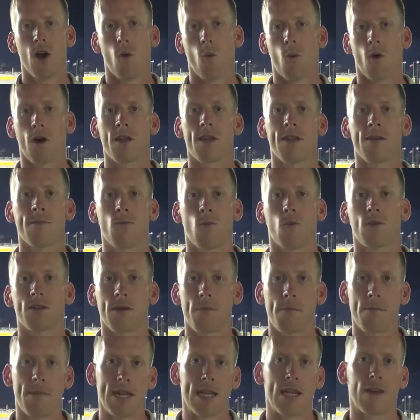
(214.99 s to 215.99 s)
One of them was
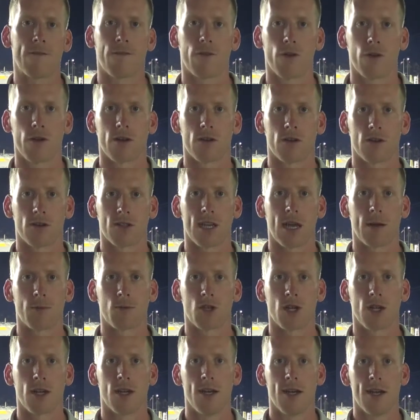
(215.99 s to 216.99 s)
a meaningful
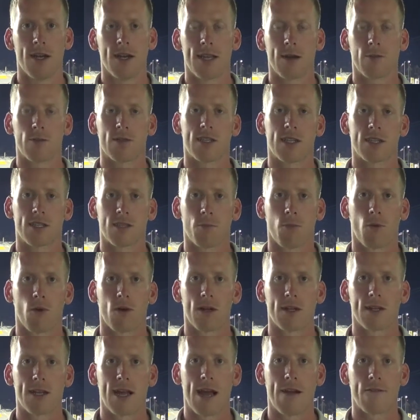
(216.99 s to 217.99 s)
interception that was
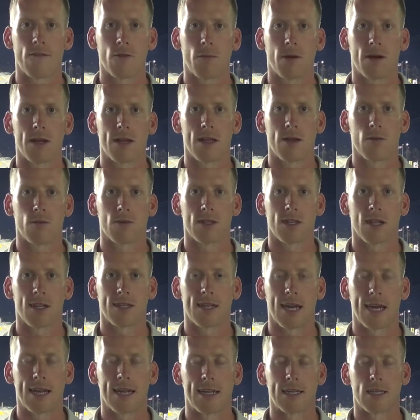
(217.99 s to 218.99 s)
disappointing to everybody that was in
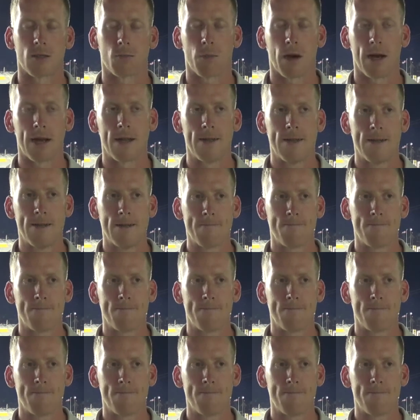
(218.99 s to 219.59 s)
attendance. But